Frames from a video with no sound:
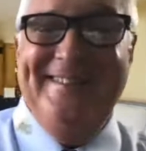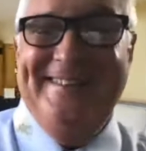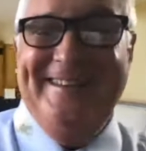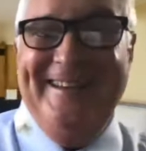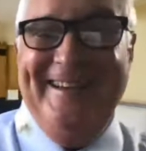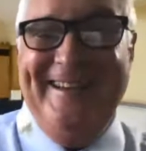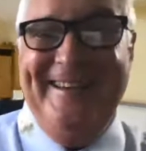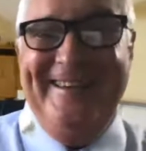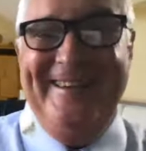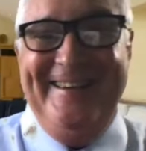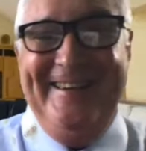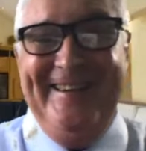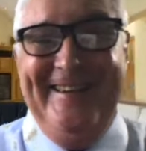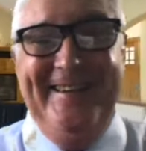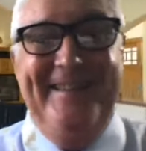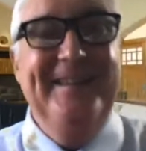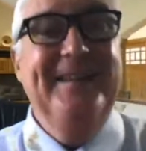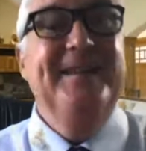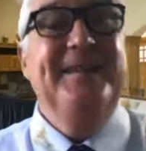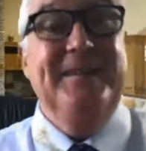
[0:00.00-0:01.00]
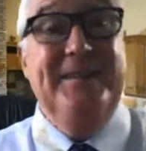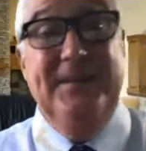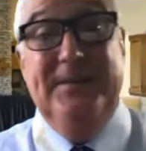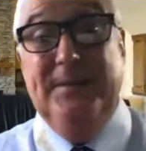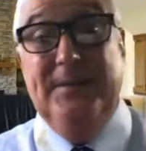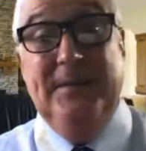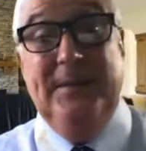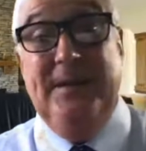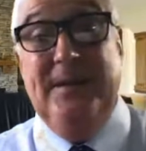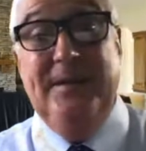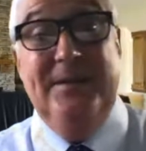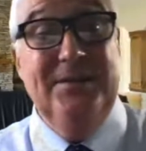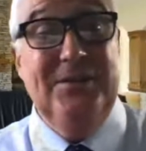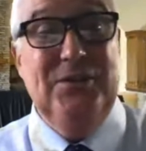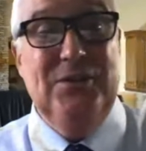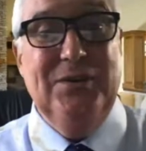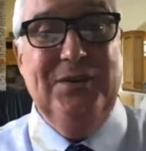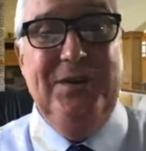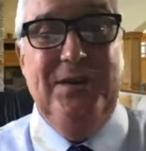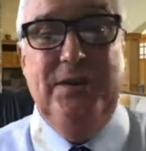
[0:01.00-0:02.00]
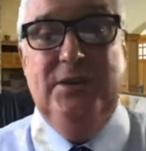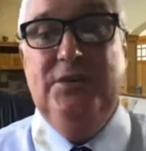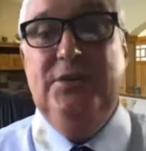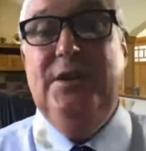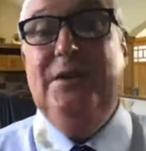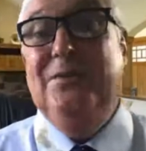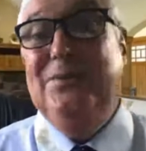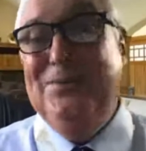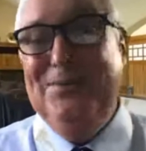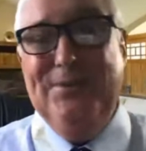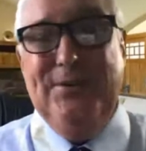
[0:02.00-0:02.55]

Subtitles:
taking, the industry in general,